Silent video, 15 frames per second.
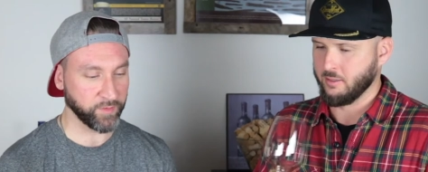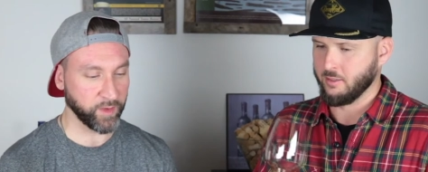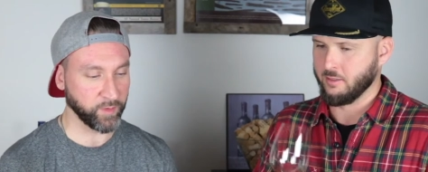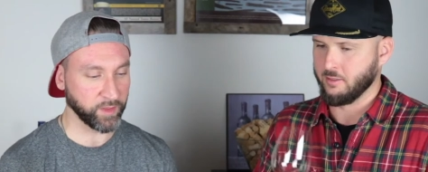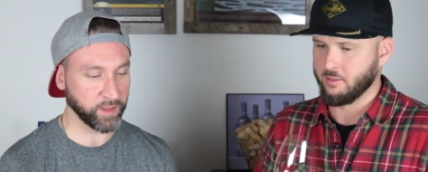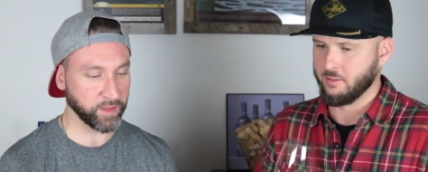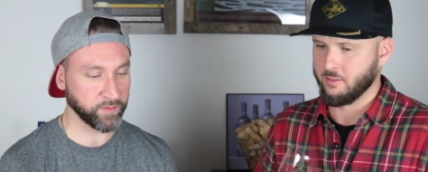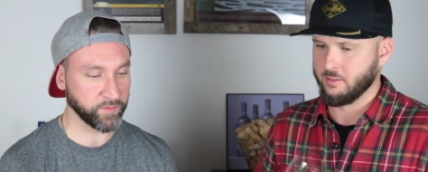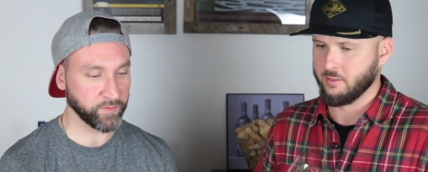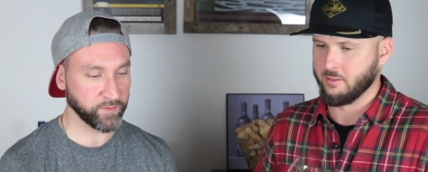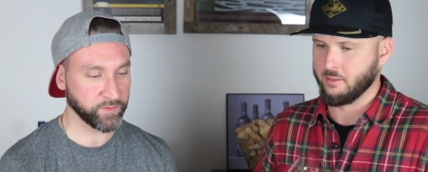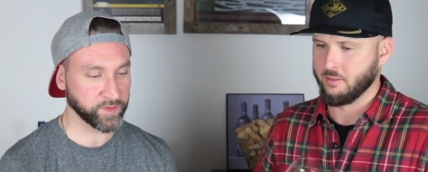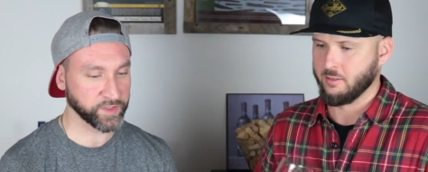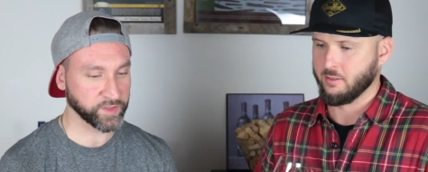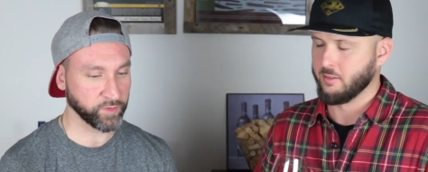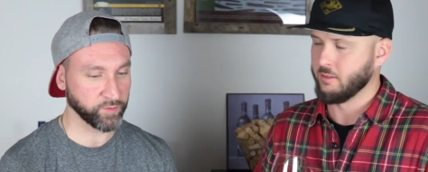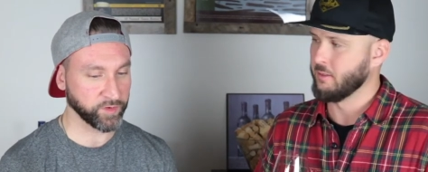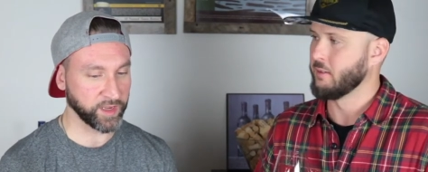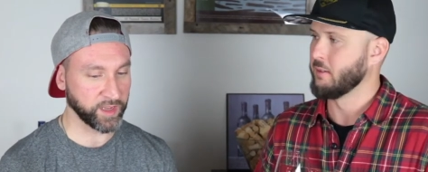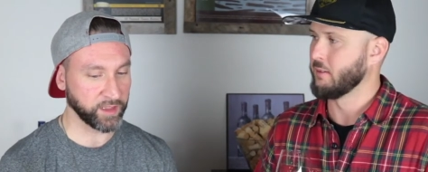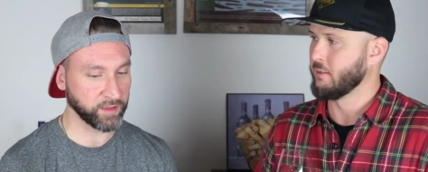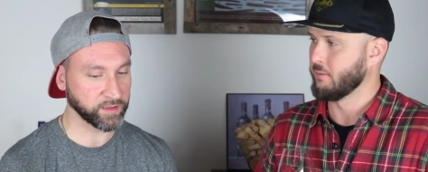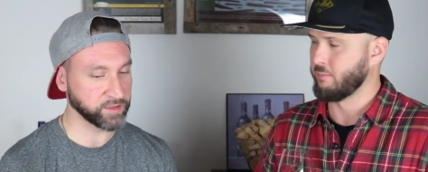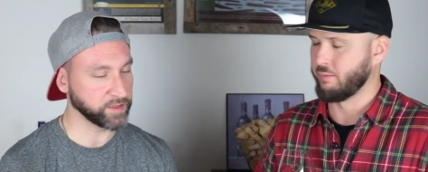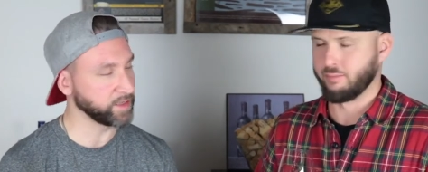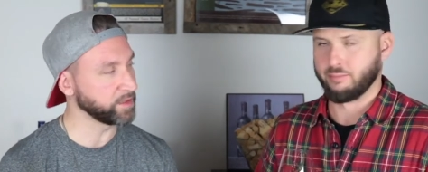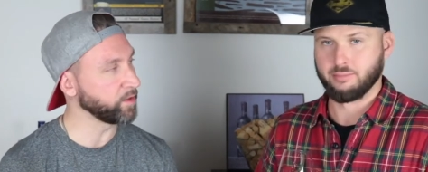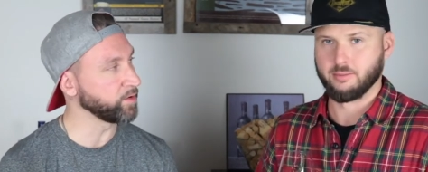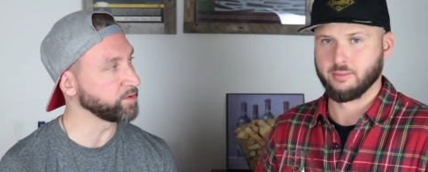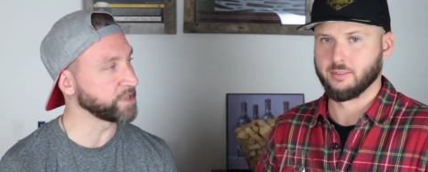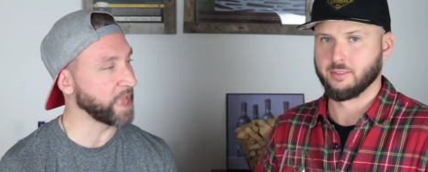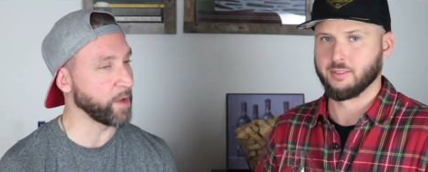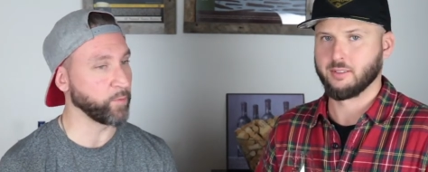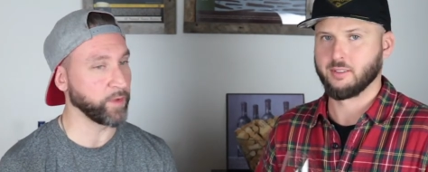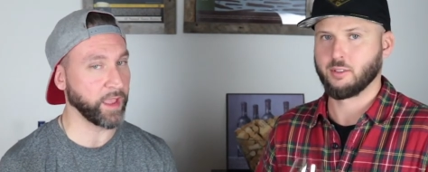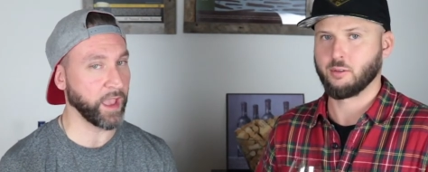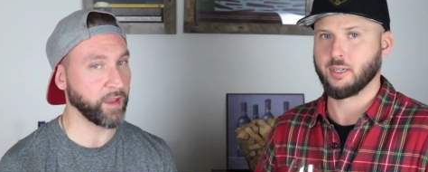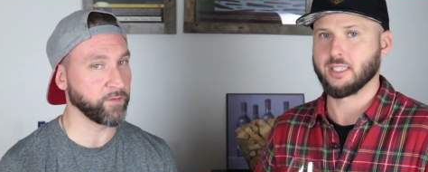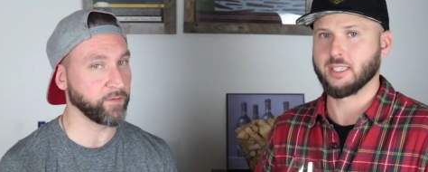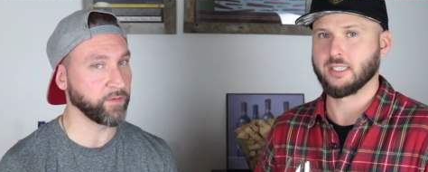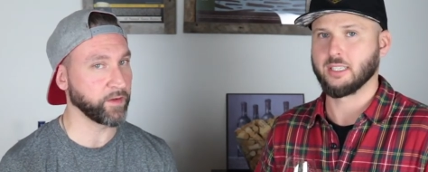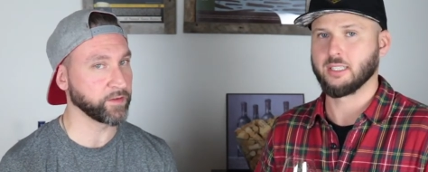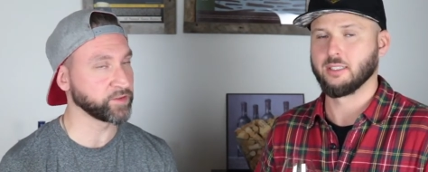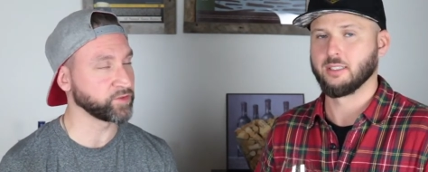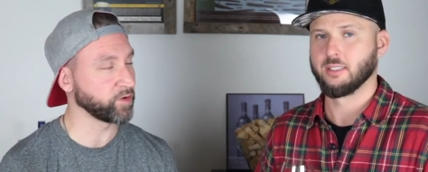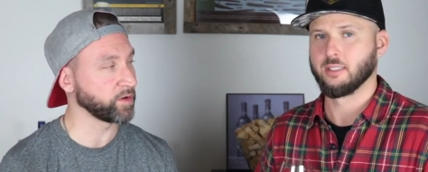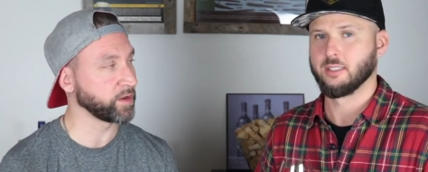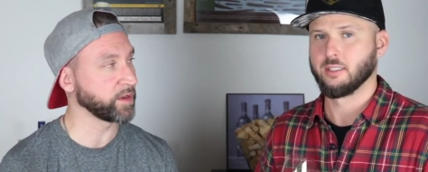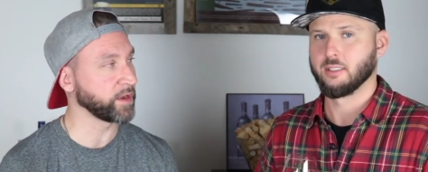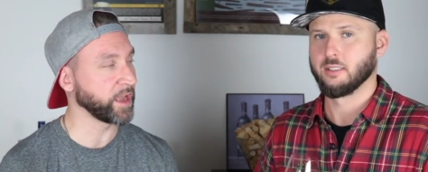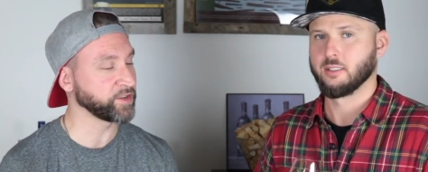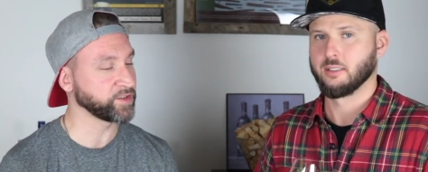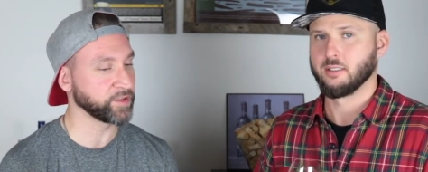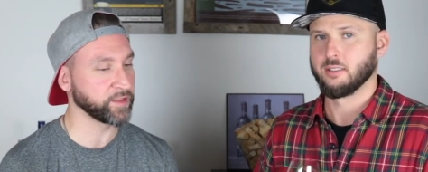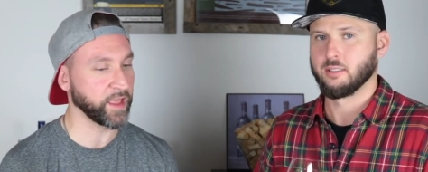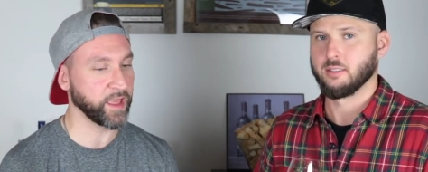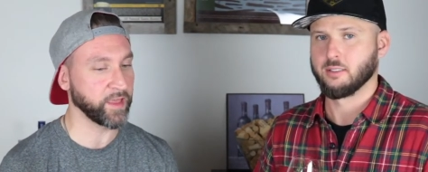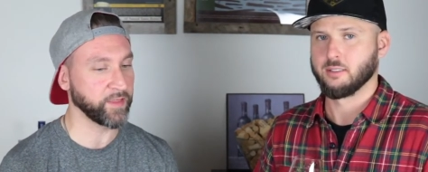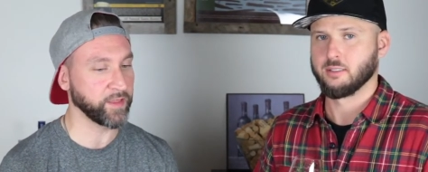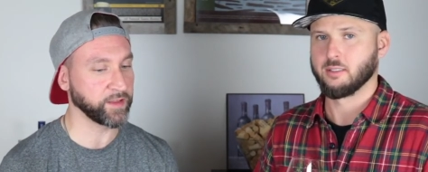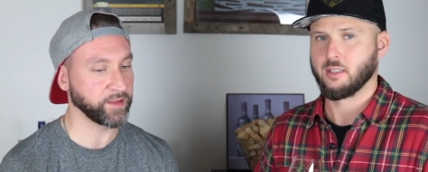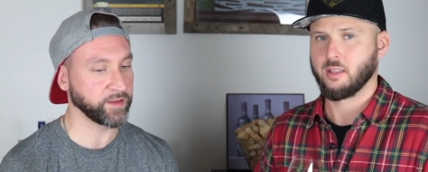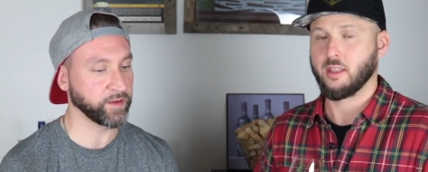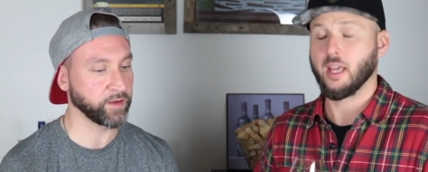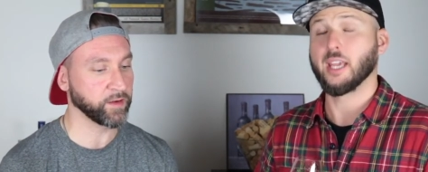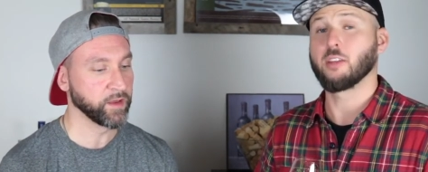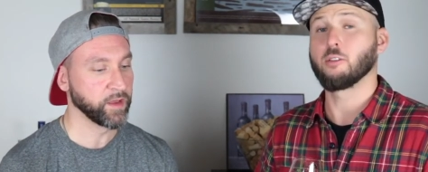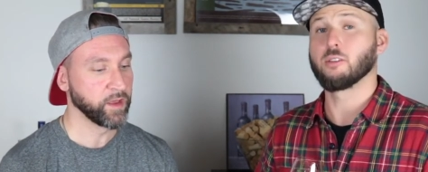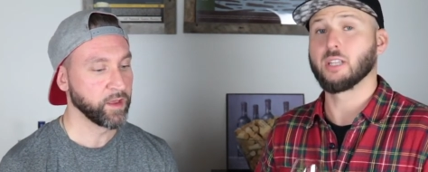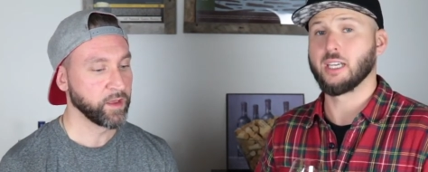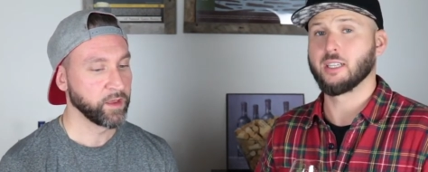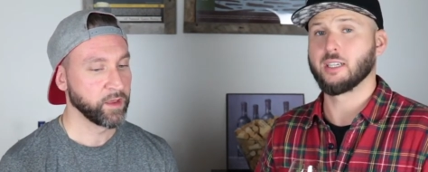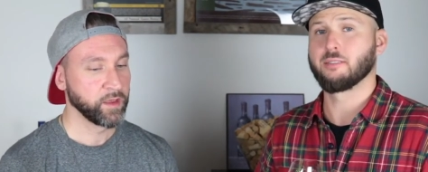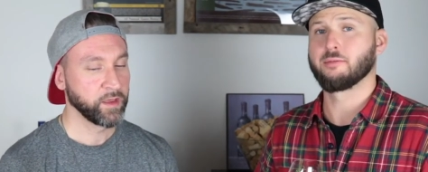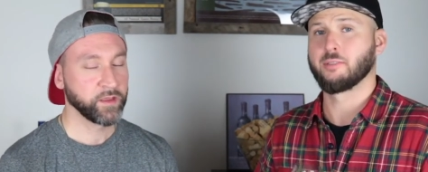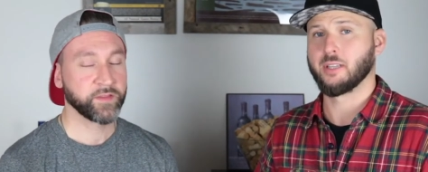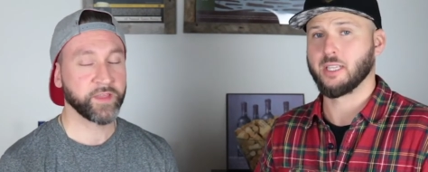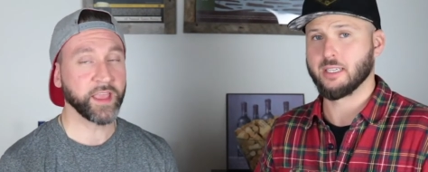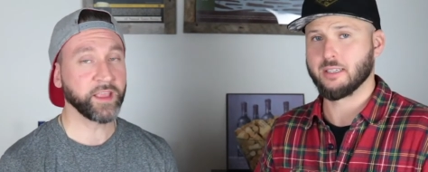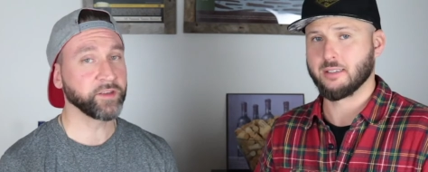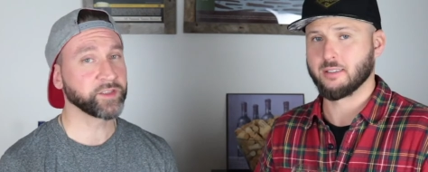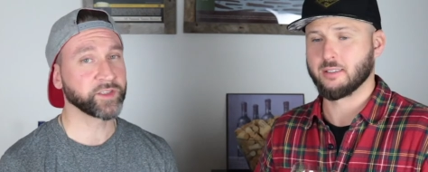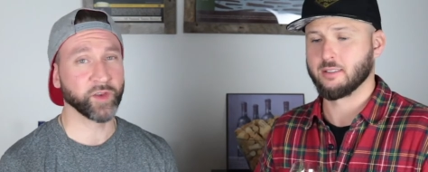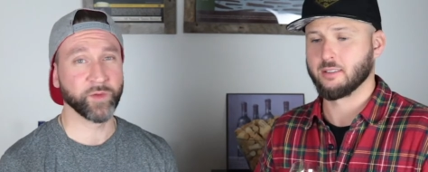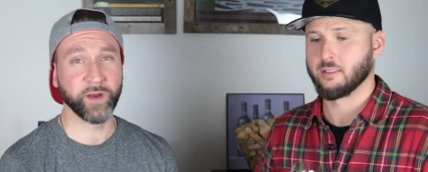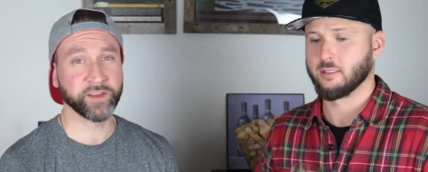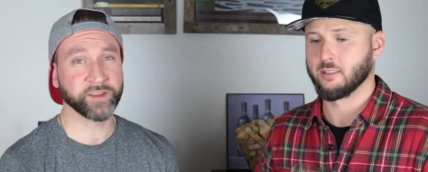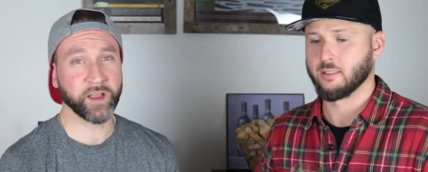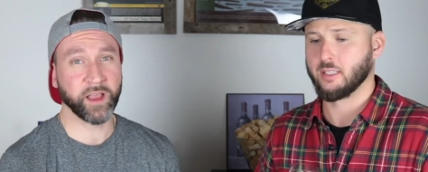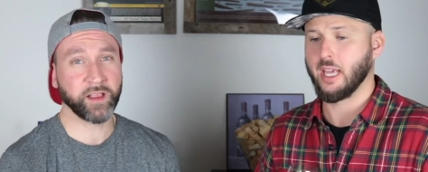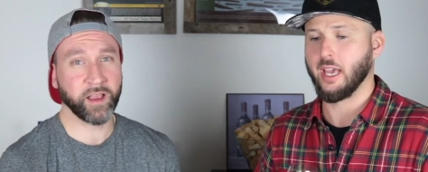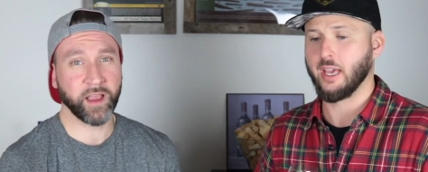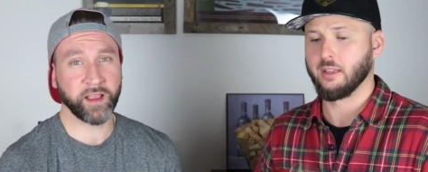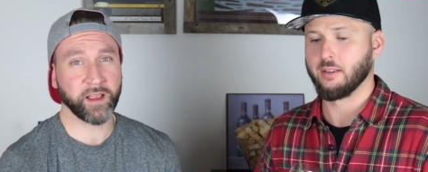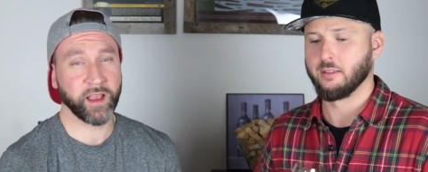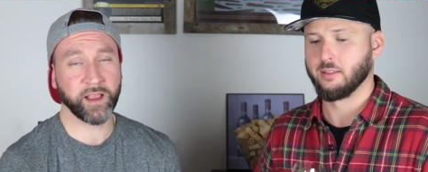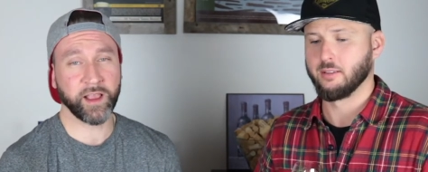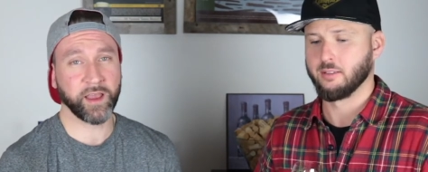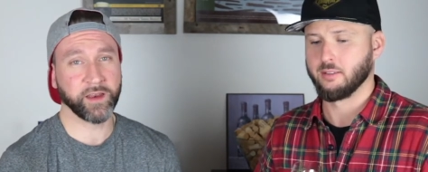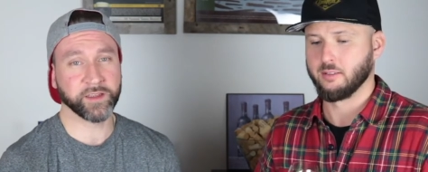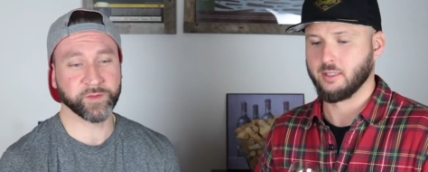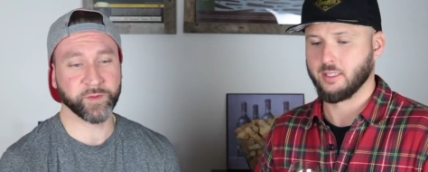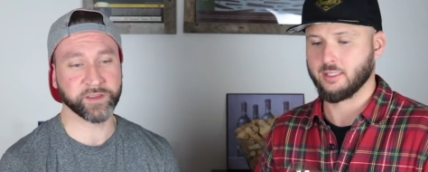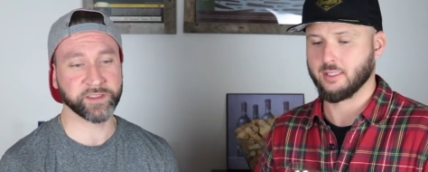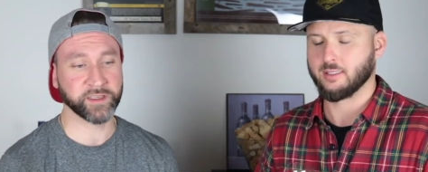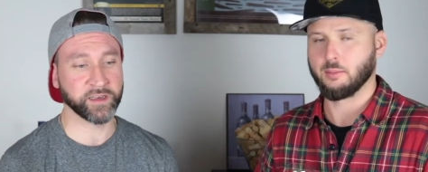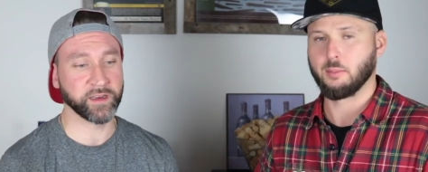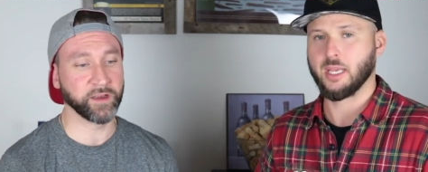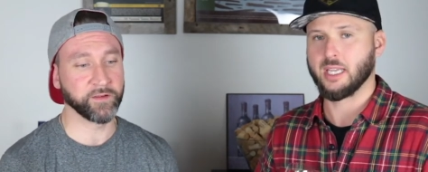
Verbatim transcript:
Speaker 1: that we live so ridiculously close, and we have a strong connection there. That Thank you, Layla, for this. Thank you so much. I can't express this is enough.